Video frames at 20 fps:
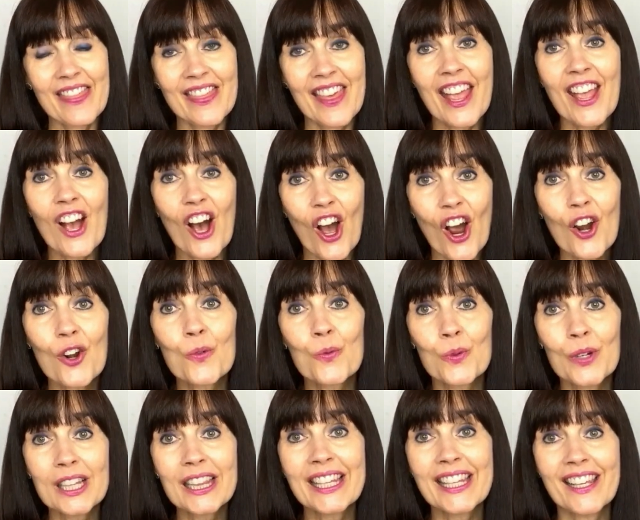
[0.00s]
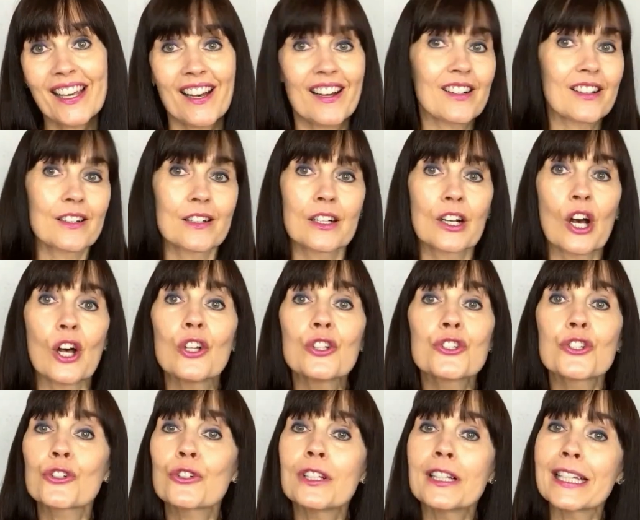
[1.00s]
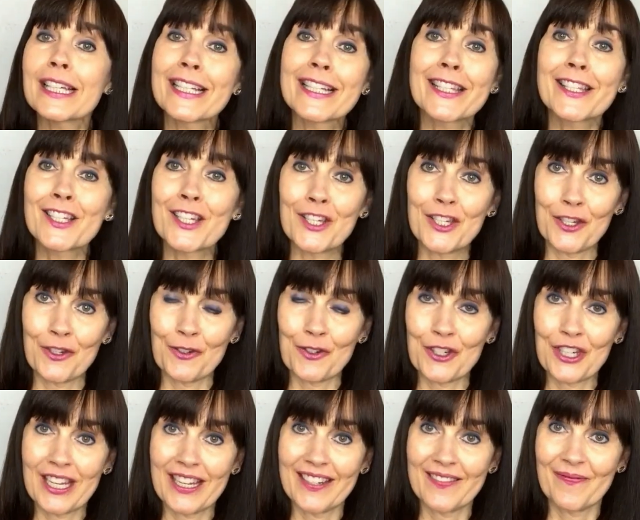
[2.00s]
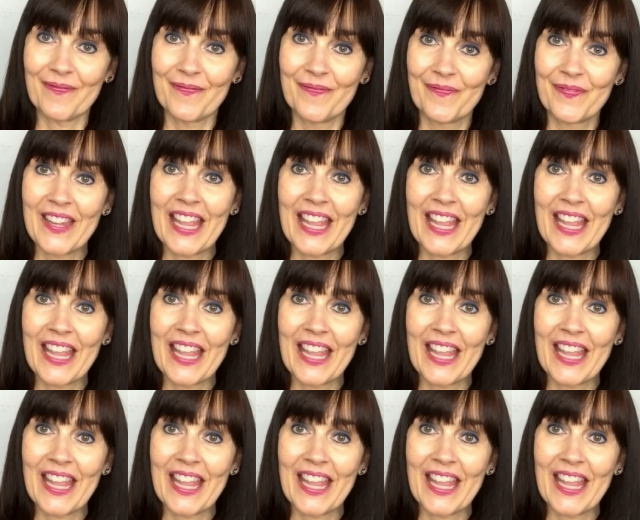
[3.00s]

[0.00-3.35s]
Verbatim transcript: They are really a cultural institution.